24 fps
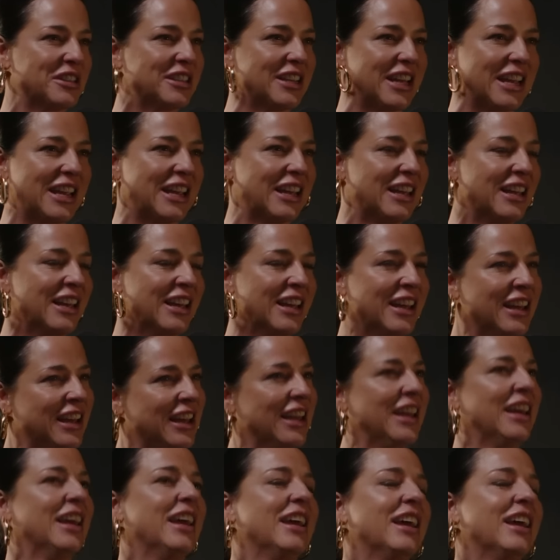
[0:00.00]
Like,
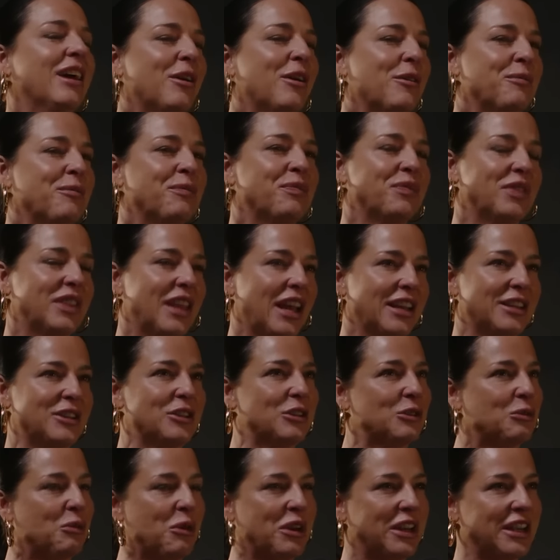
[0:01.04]
that's just
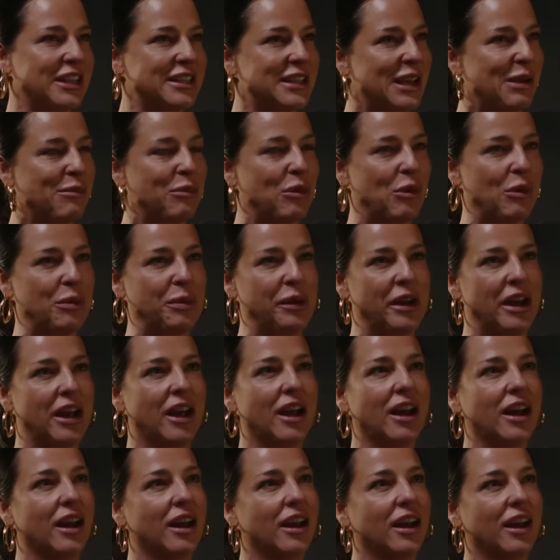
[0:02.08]
one example. But
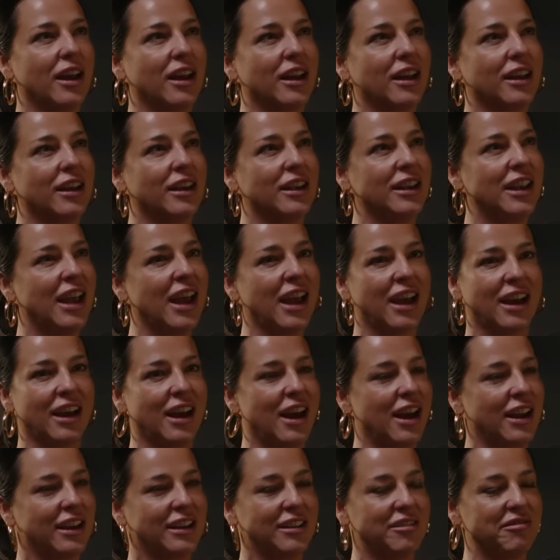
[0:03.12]

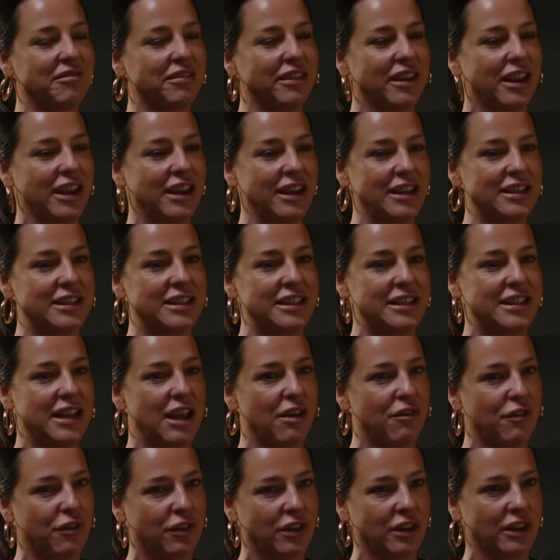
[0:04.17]
yeah, it is
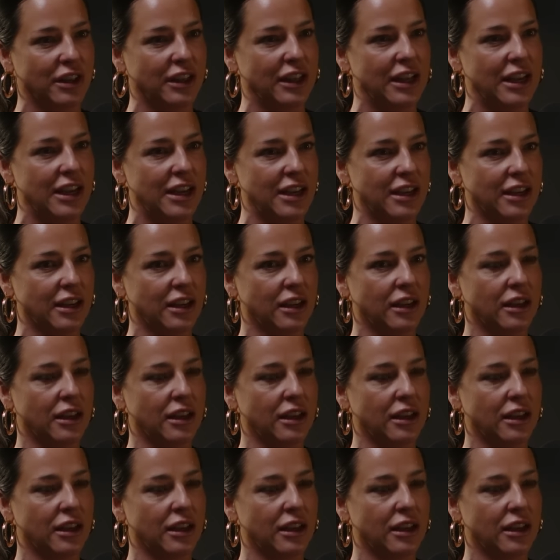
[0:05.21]
definitely,